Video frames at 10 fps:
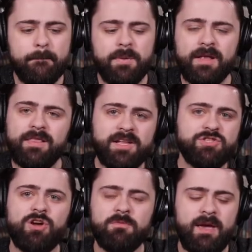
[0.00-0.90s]
but let's
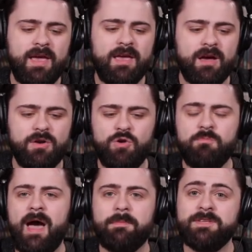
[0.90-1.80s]
start making a new
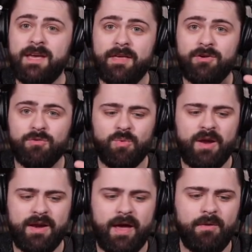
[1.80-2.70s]
map together
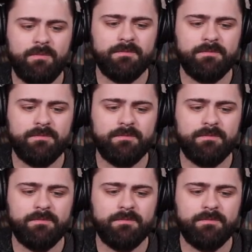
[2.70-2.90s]
right now.